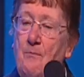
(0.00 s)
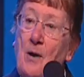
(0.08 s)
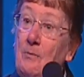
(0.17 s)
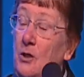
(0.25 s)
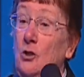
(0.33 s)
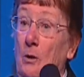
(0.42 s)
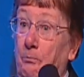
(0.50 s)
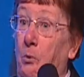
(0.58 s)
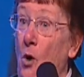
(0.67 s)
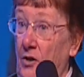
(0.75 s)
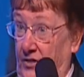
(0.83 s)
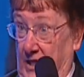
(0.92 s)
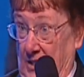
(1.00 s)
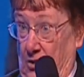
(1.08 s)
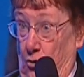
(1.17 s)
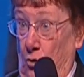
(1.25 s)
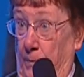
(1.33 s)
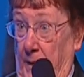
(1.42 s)
I probably could have bought this
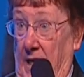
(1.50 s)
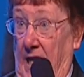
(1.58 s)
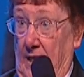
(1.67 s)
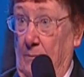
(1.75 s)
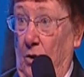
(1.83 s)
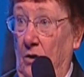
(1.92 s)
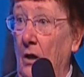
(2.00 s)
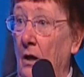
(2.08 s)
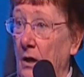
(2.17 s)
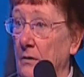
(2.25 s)
stupid animal,